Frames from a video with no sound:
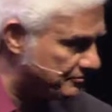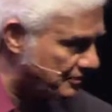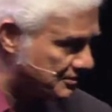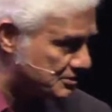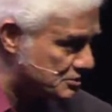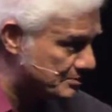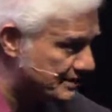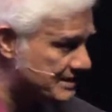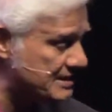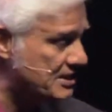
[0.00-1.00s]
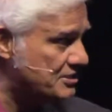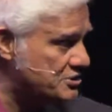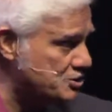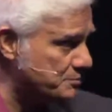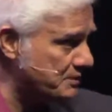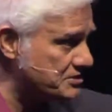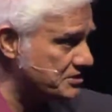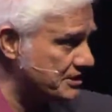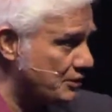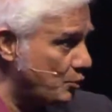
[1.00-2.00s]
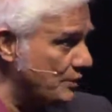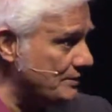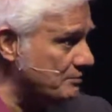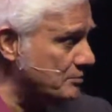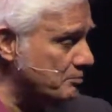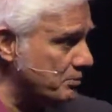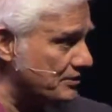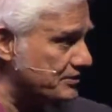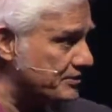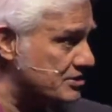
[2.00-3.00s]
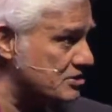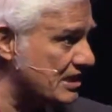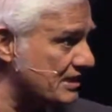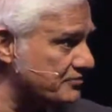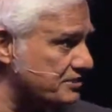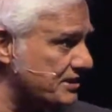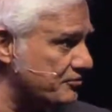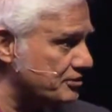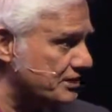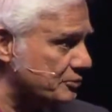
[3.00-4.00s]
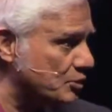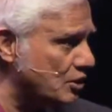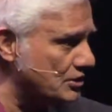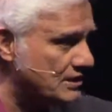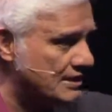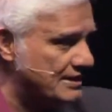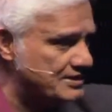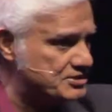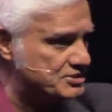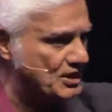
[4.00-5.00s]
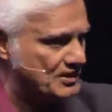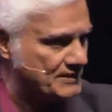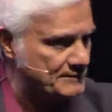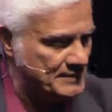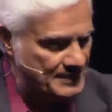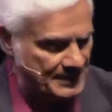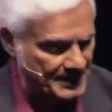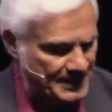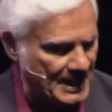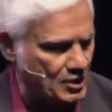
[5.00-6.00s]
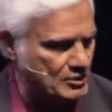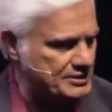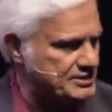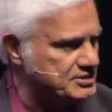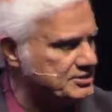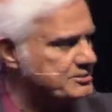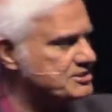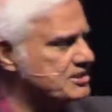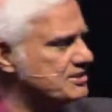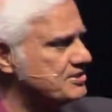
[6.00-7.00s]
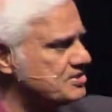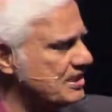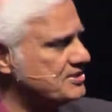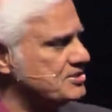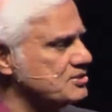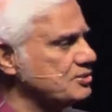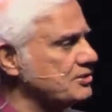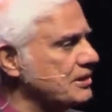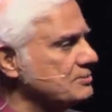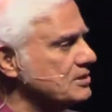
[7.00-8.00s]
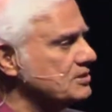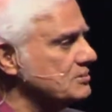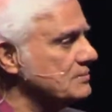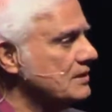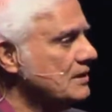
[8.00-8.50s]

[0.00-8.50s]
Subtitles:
the father's money, spent it at a whim, plundered his life, did everything wrong, and he's gone. And now he decides he's going to come home.